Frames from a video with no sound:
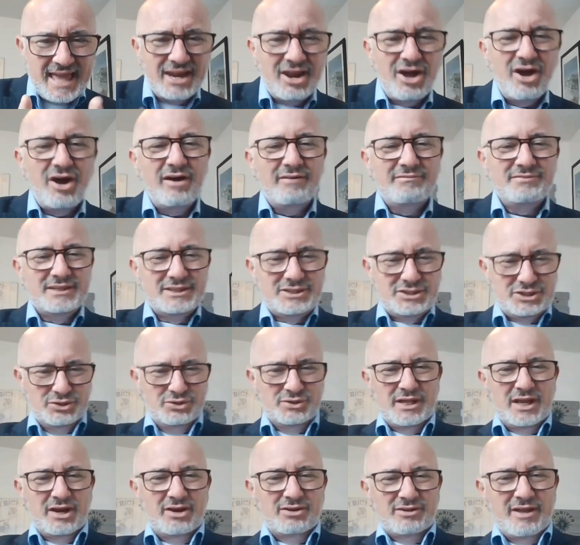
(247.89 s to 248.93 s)
And of the
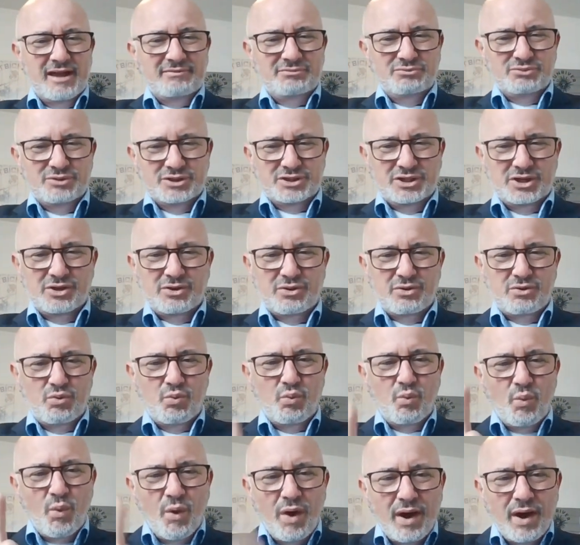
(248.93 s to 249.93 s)
two that are left with you,